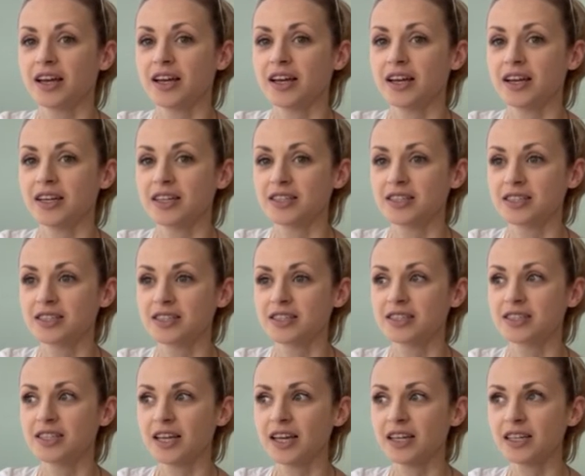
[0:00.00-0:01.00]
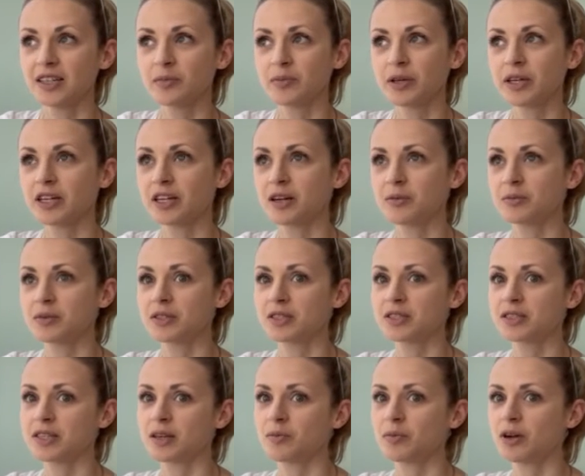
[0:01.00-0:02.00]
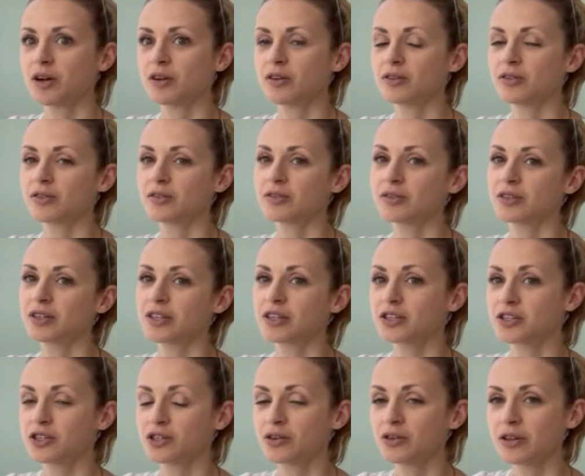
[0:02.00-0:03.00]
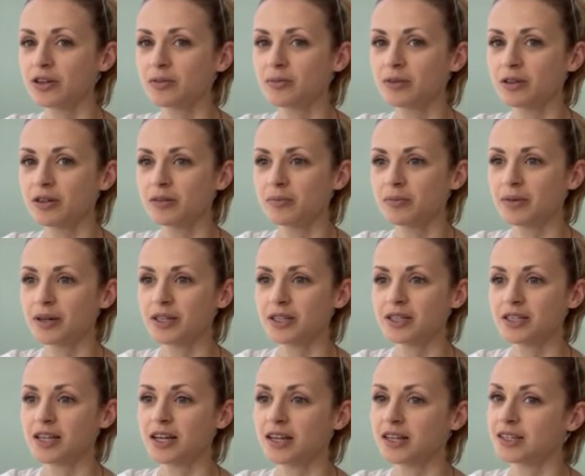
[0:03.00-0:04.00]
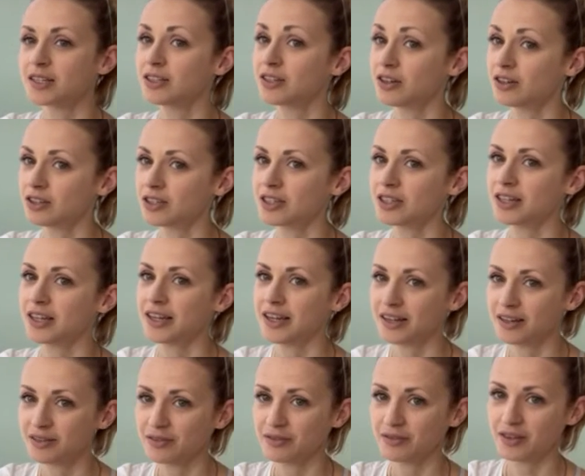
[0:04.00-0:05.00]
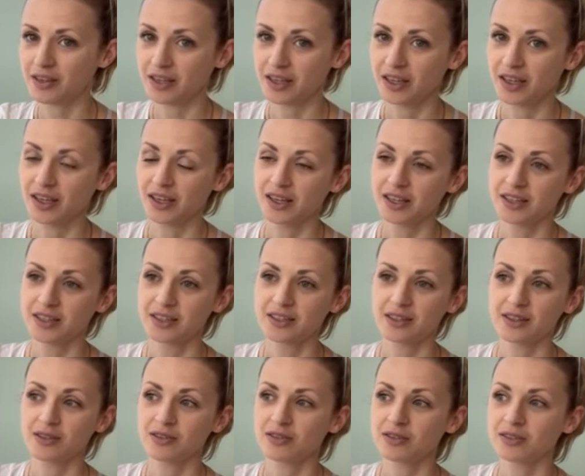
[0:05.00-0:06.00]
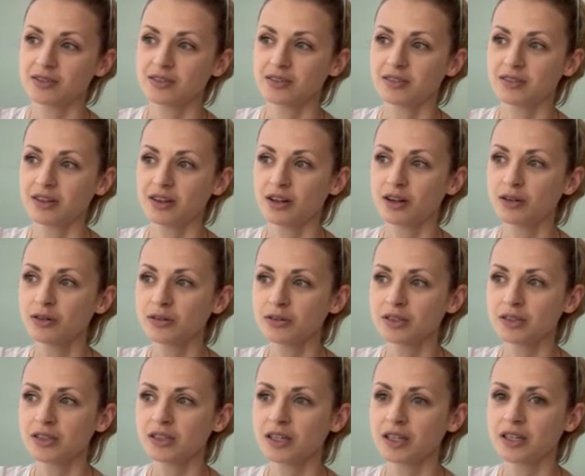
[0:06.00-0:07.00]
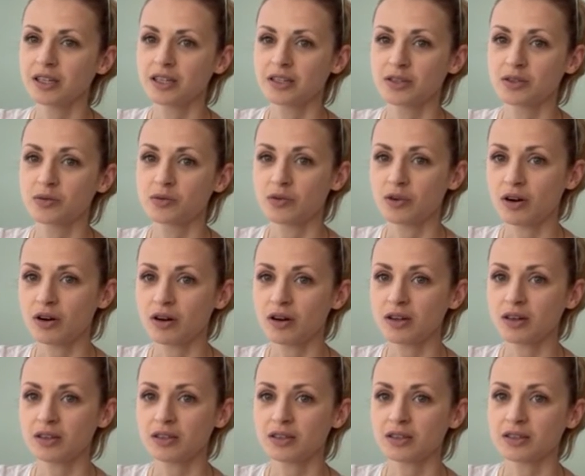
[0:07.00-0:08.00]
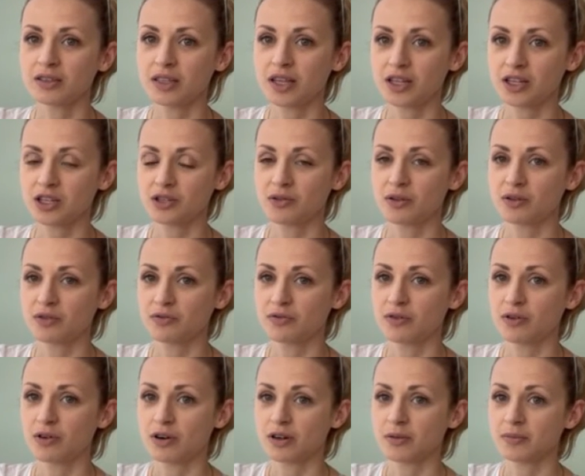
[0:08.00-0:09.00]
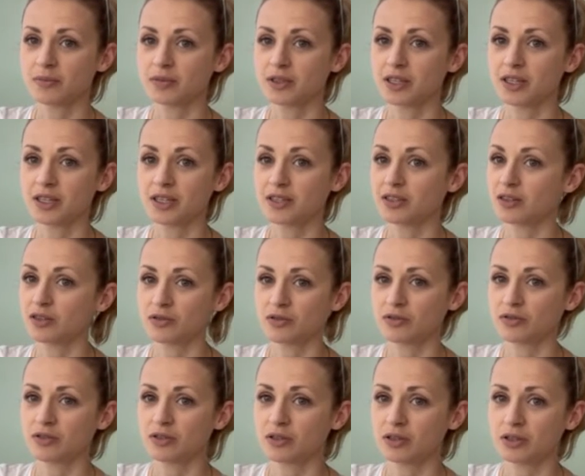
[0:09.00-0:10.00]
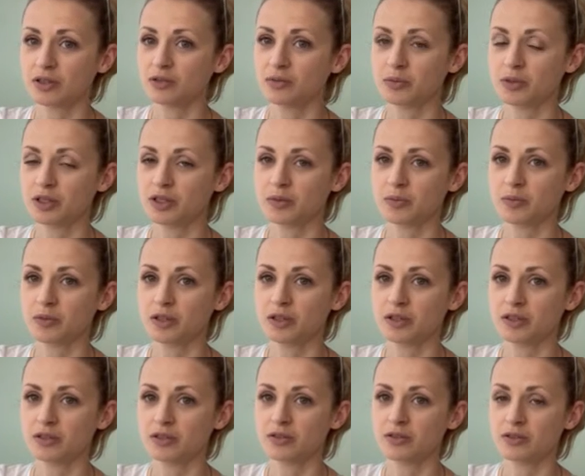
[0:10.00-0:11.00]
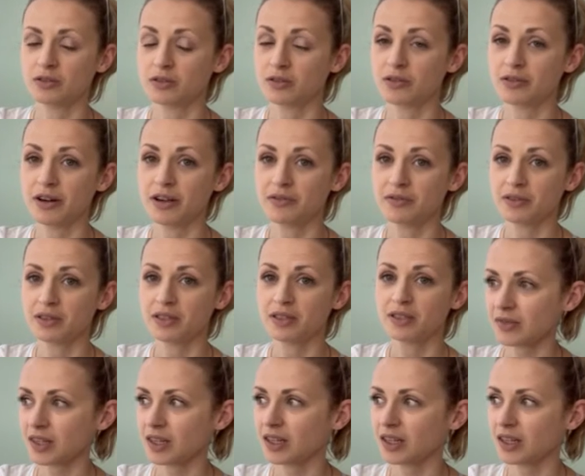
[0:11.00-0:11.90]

And then it becomes somehow enjoyable but not healthy. So gluten in its raw, natural form is not for humans because you don't crave it.